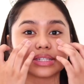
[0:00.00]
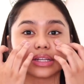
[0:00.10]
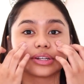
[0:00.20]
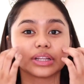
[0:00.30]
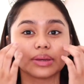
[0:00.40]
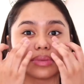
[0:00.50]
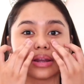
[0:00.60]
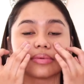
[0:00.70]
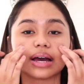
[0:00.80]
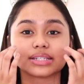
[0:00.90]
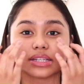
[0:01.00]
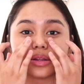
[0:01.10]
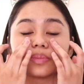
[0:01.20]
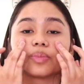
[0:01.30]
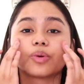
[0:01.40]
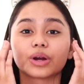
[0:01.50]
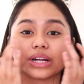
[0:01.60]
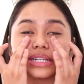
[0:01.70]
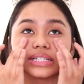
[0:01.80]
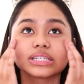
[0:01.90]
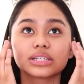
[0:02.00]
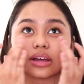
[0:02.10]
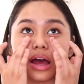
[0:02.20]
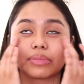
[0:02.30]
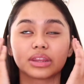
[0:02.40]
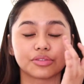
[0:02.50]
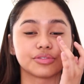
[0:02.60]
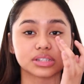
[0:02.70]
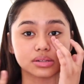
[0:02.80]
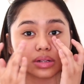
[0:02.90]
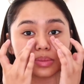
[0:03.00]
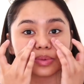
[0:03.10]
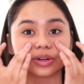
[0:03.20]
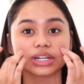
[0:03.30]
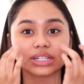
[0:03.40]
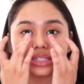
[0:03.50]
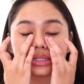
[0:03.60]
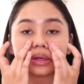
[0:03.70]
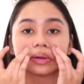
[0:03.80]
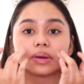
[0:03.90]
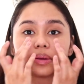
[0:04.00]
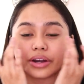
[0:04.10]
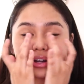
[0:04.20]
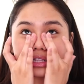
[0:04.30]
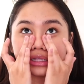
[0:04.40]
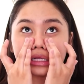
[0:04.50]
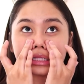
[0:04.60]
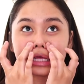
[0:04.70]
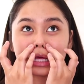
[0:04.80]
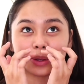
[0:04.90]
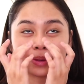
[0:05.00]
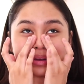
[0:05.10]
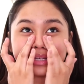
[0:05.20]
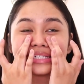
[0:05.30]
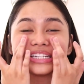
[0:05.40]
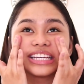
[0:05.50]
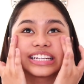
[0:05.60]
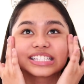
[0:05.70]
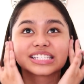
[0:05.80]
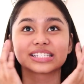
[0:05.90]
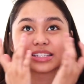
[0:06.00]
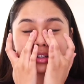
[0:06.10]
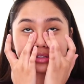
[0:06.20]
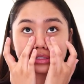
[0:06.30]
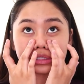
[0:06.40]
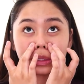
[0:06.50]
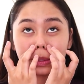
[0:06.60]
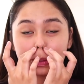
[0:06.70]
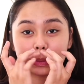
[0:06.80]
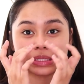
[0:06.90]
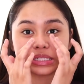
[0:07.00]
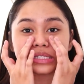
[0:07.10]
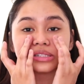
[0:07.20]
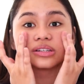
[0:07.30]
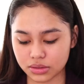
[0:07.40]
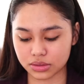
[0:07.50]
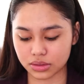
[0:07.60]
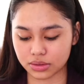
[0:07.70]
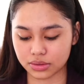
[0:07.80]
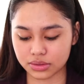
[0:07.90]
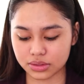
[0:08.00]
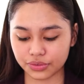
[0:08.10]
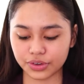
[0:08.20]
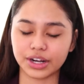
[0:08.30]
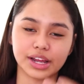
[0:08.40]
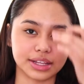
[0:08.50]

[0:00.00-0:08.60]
it really minimizes the pores, I mean the visible pores. Really need that on my cheeks, also the nose, so so forehead.